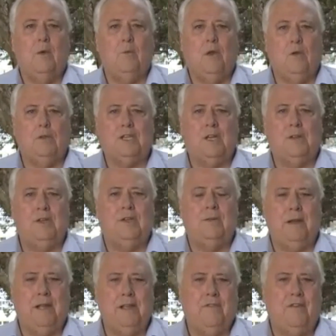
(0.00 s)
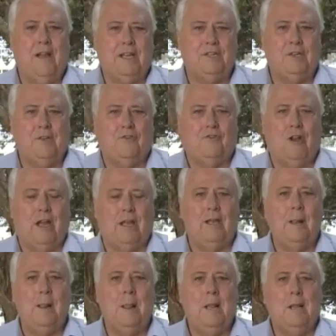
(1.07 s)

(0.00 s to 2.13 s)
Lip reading: We also need to manufacture the drug, and